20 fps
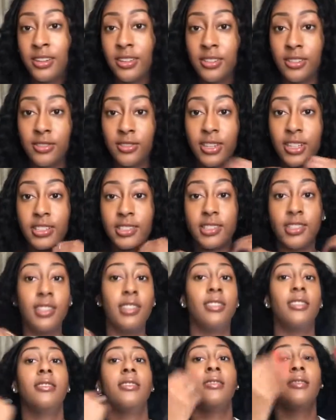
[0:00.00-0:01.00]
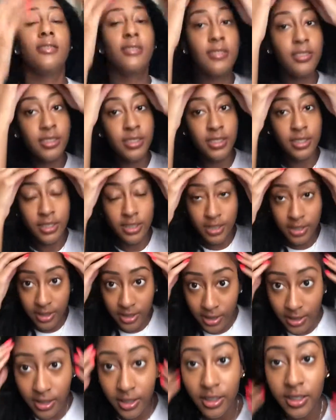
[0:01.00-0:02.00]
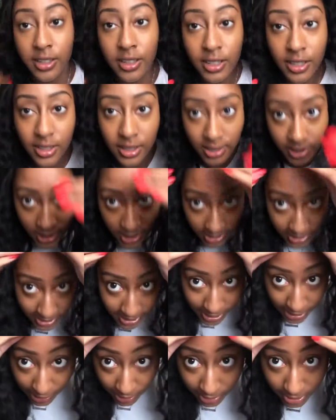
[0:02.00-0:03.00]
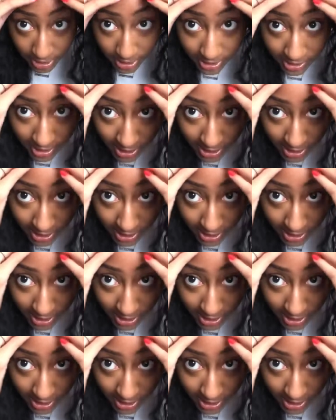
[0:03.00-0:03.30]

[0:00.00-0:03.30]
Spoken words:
so that's good. And let's check out this